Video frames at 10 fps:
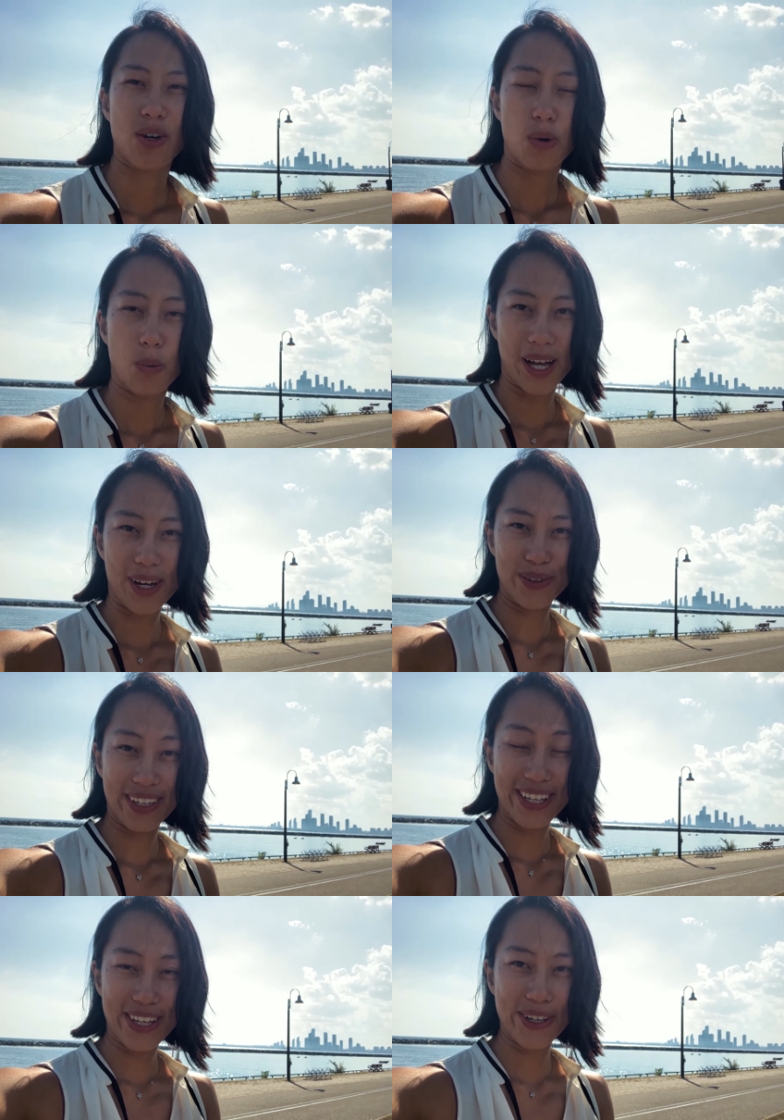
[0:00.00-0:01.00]
Well,
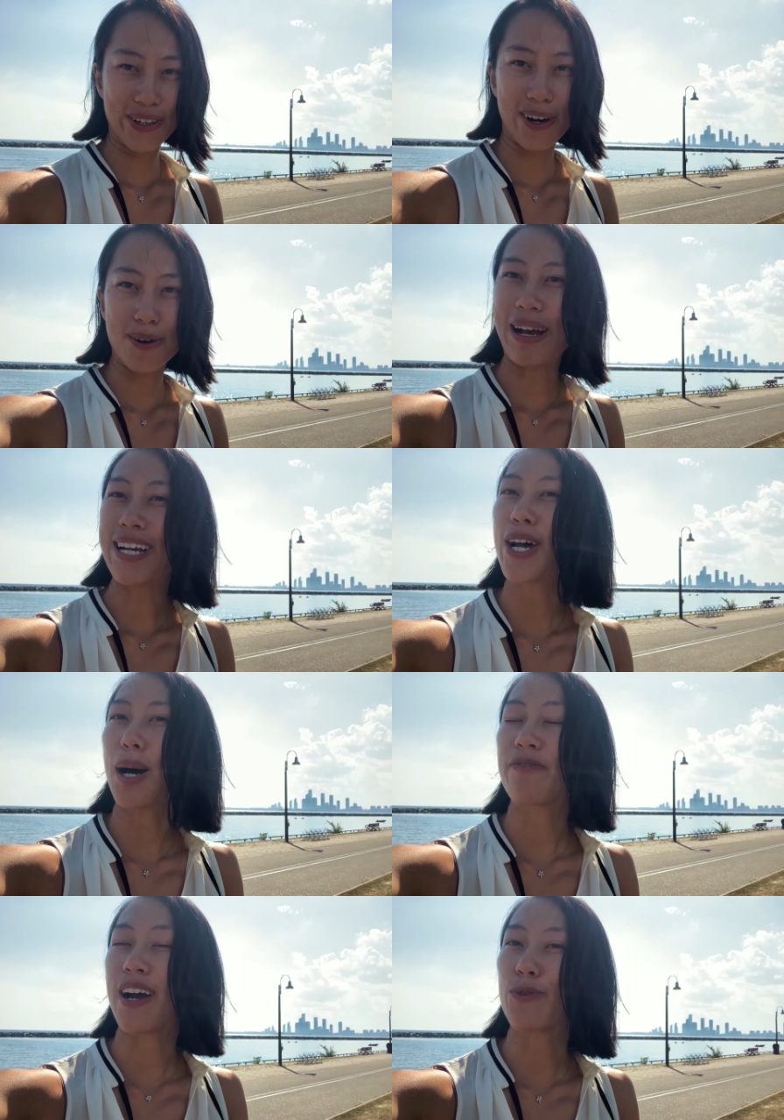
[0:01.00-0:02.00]
here are my top
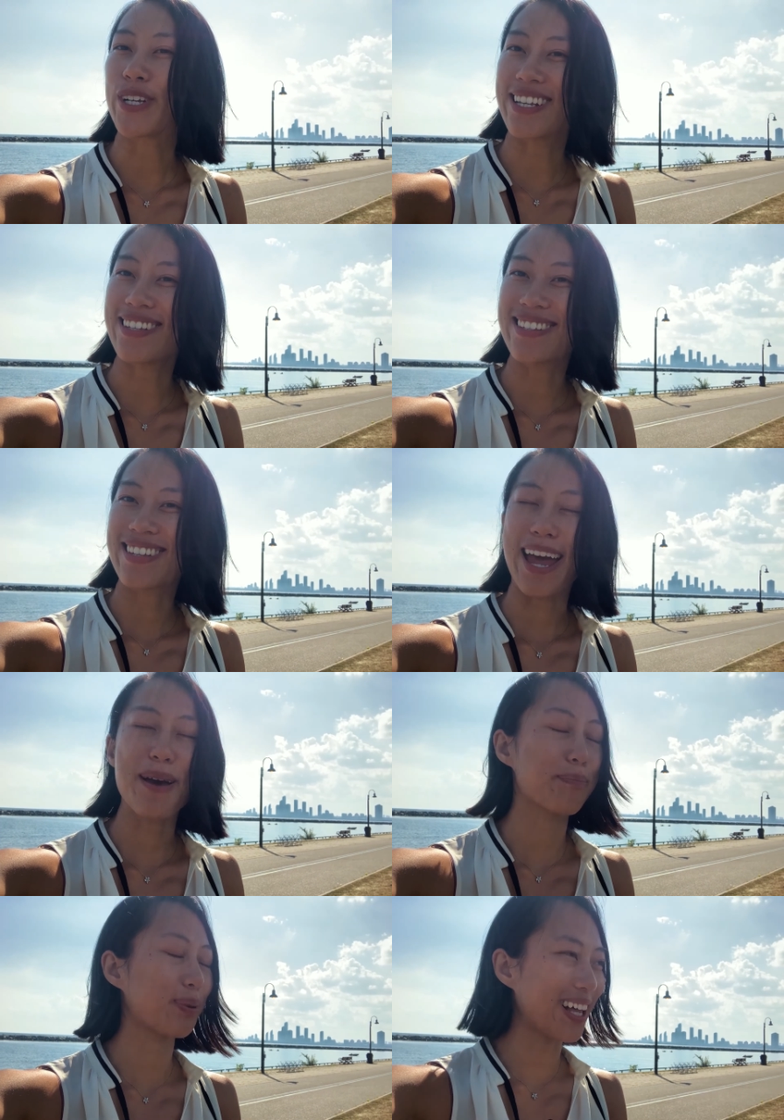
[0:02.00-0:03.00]
5 reasons,
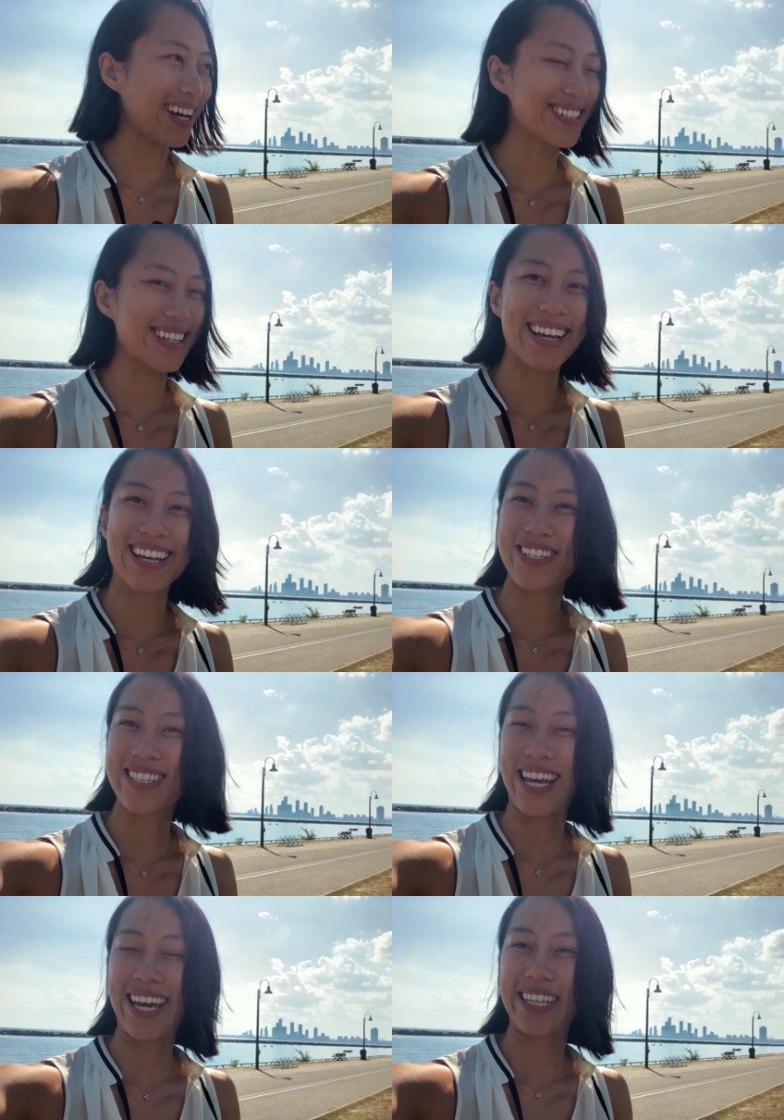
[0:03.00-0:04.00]
and plus I get to
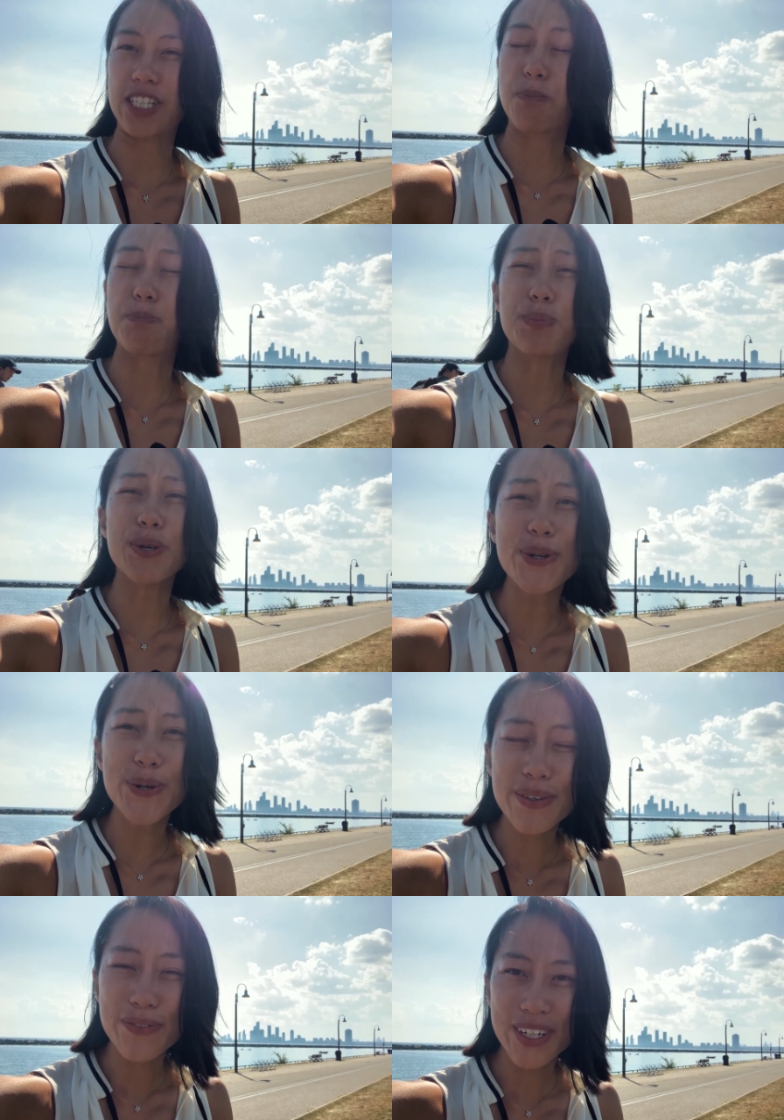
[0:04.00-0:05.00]
stay at this
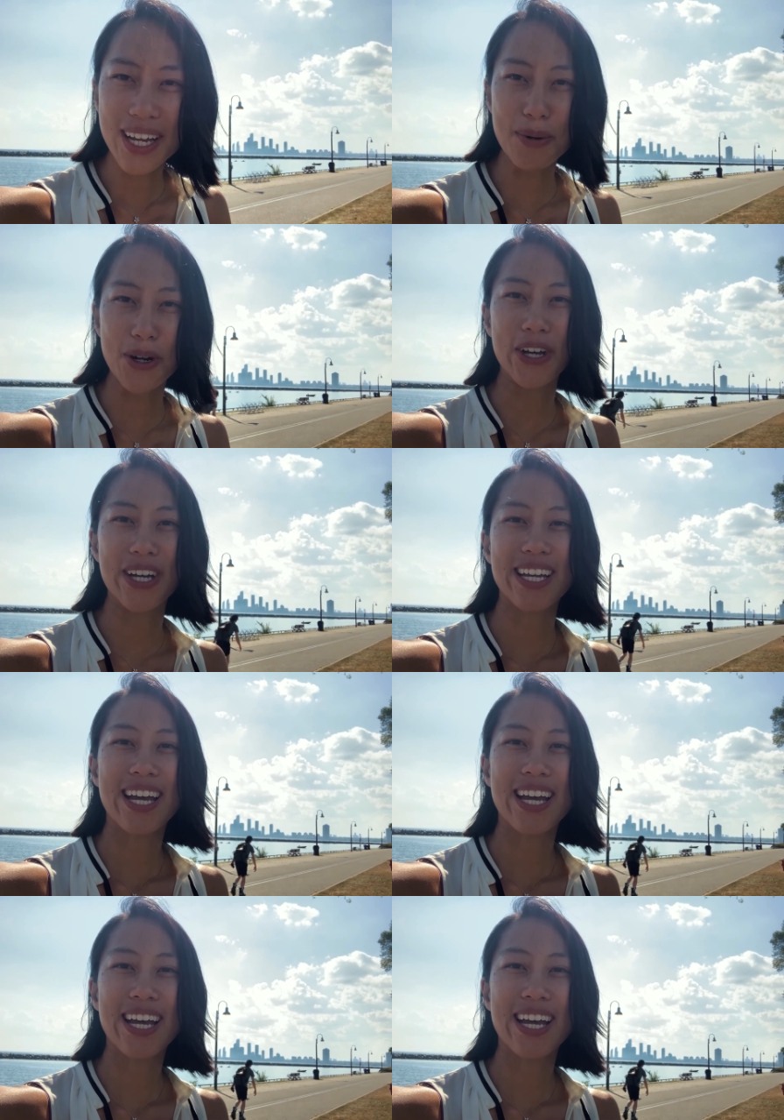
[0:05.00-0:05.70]
beautiful neighborhood